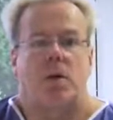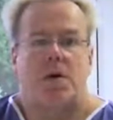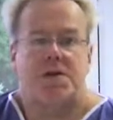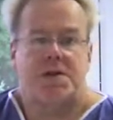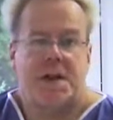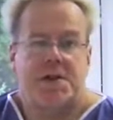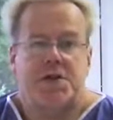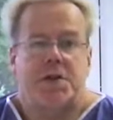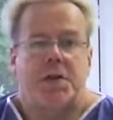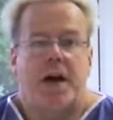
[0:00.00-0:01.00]
Whilst the
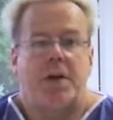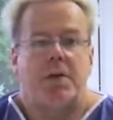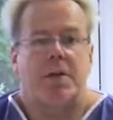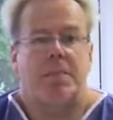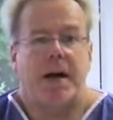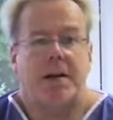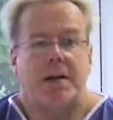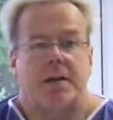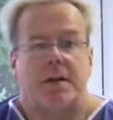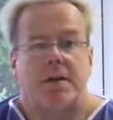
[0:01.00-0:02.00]
density of hair at the
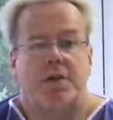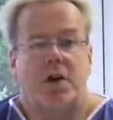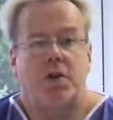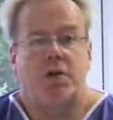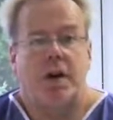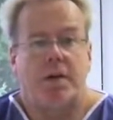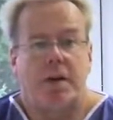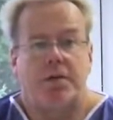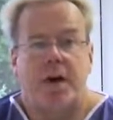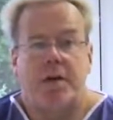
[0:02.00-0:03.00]
back in the donor
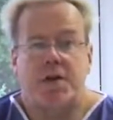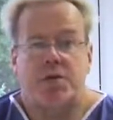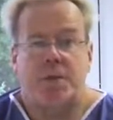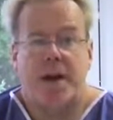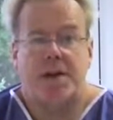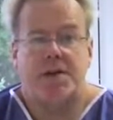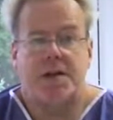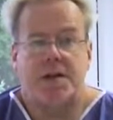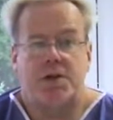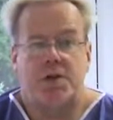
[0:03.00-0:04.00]
area varies from
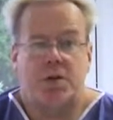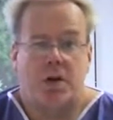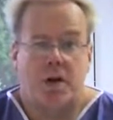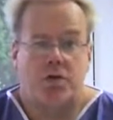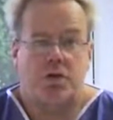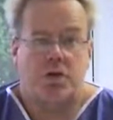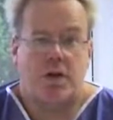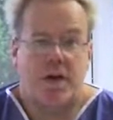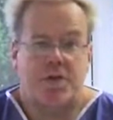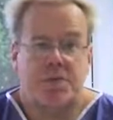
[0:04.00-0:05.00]
80 to 100
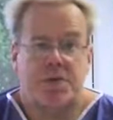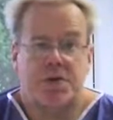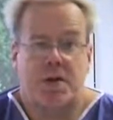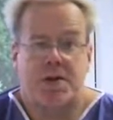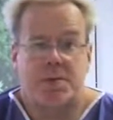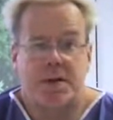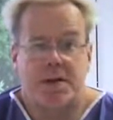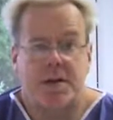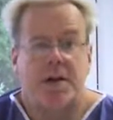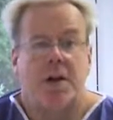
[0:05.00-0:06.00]
grafts per
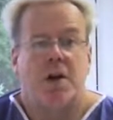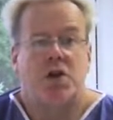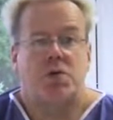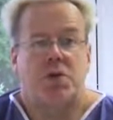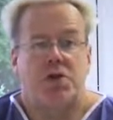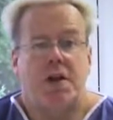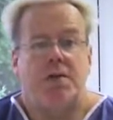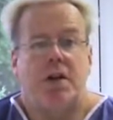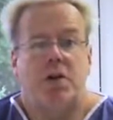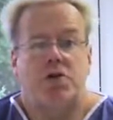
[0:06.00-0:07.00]
centimetre, to
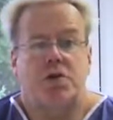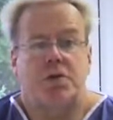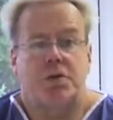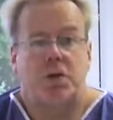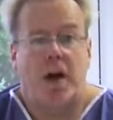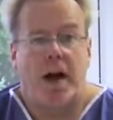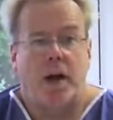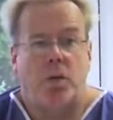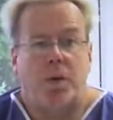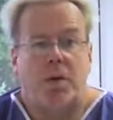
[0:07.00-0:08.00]
achieve the illusion of full
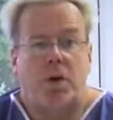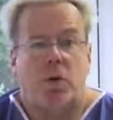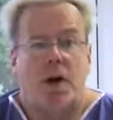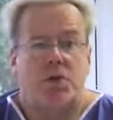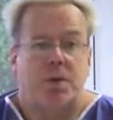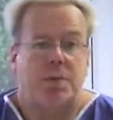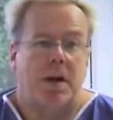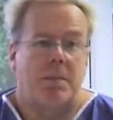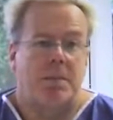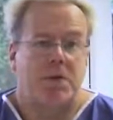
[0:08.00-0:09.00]
hair, we require to
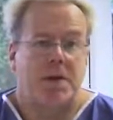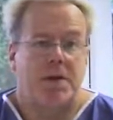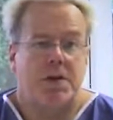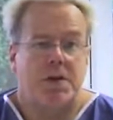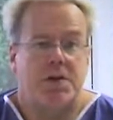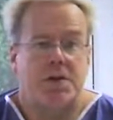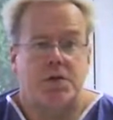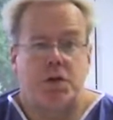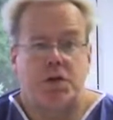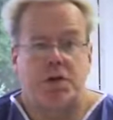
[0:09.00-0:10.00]
implant between 30 to
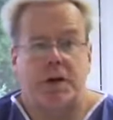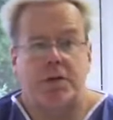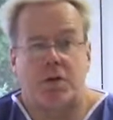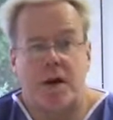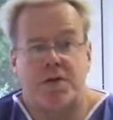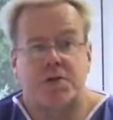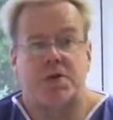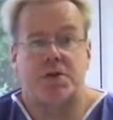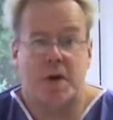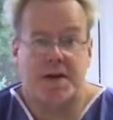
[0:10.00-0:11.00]
45 grafts
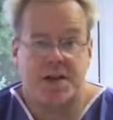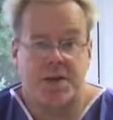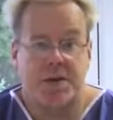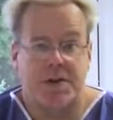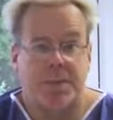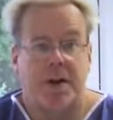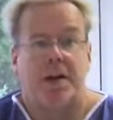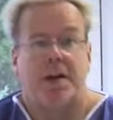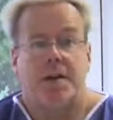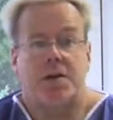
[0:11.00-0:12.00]
per square centimetre.
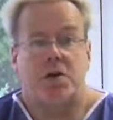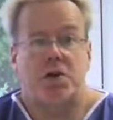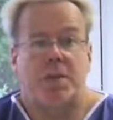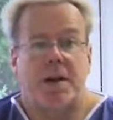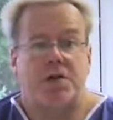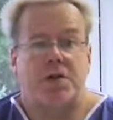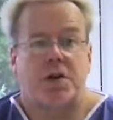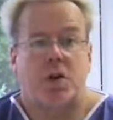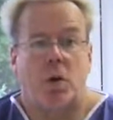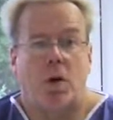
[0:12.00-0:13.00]
This all depends on
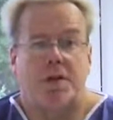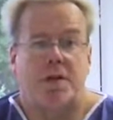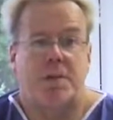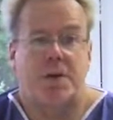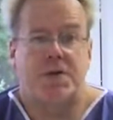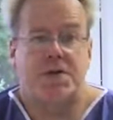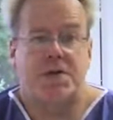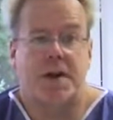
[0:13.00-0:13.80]
the quality of the person's